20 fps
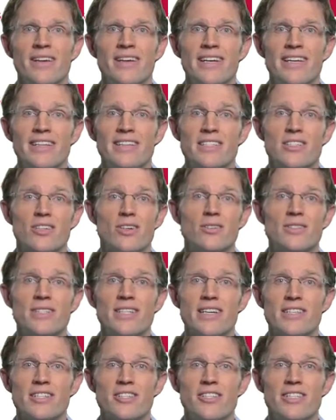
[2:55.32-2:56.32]
In this
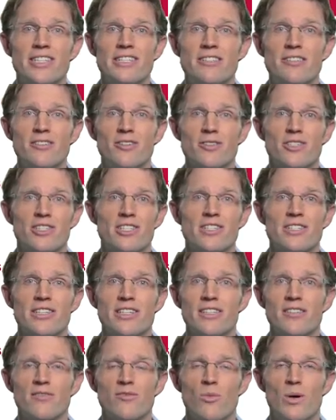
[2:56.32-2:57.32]
context, you need to not just
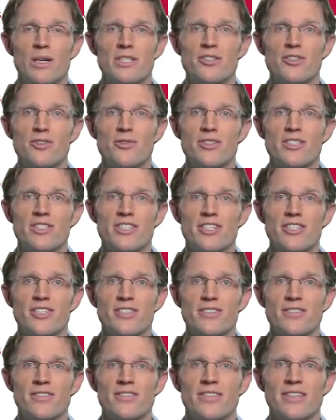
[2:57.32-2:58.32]
think of one
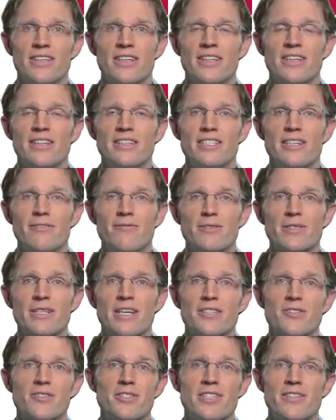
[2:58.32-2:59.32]
jurisdiction. Different
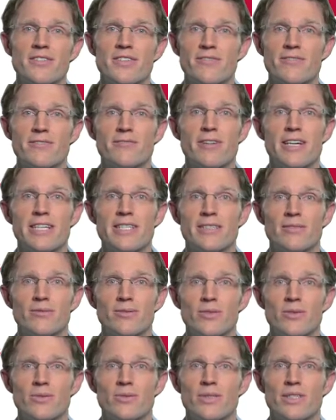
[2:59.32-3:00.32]
countries have different rating
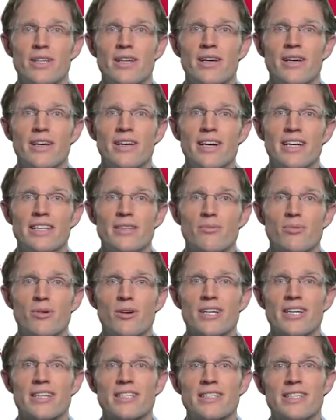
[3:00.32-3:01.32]
rules, and the
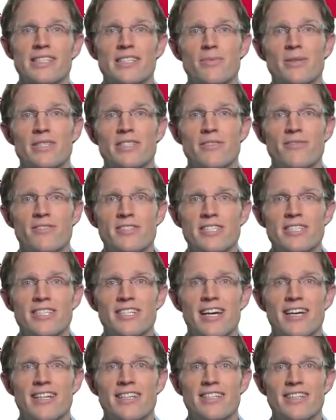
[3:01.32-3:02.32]
products need to be
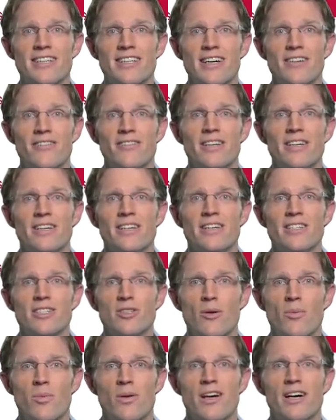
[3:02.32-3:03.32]
sophisticated enough
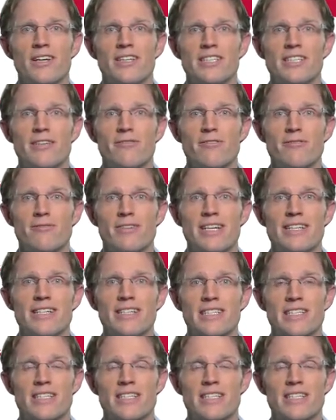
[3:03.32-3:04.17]
to apply the different ratings